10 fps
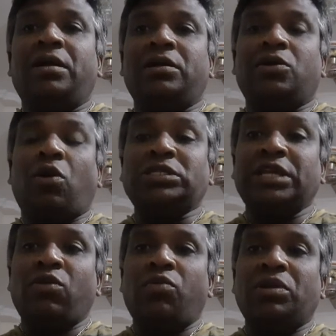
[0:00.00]

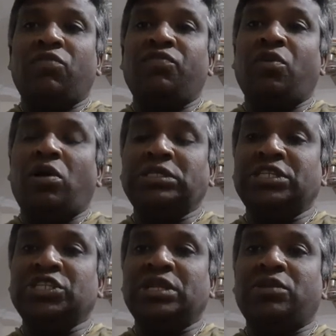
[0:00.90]
crossing over of
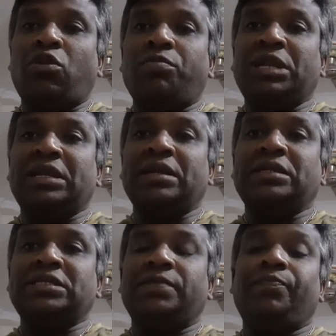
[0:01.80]
non-sister
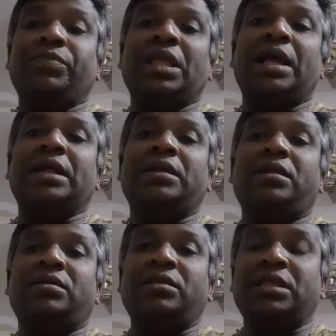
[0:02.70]
chromatids,
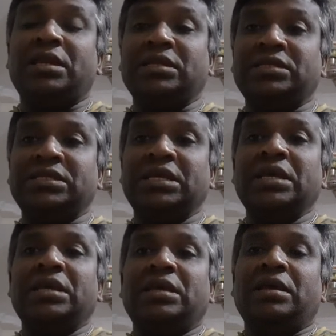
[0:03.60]
and there is
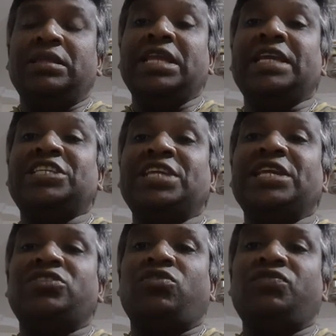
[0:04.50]
the
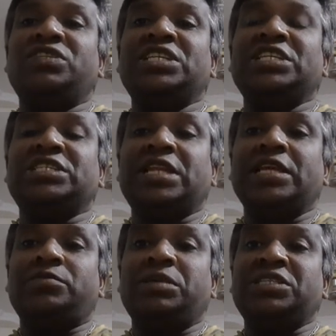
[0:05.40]
exchange of genes
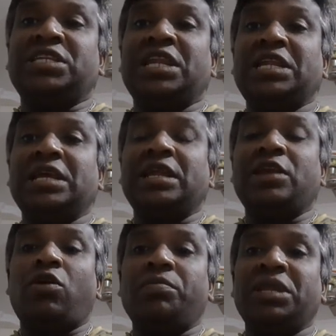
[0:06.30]
takes place. Genetic
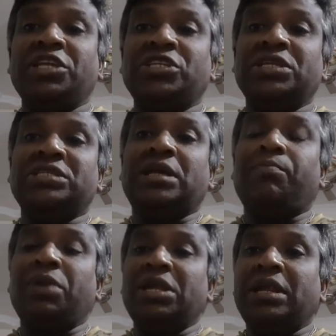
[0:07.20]
recombination is
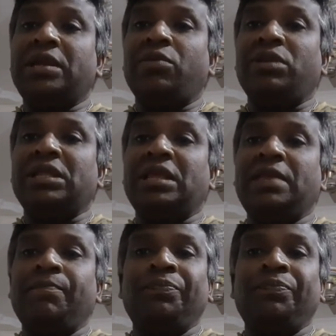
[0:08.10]
completed during the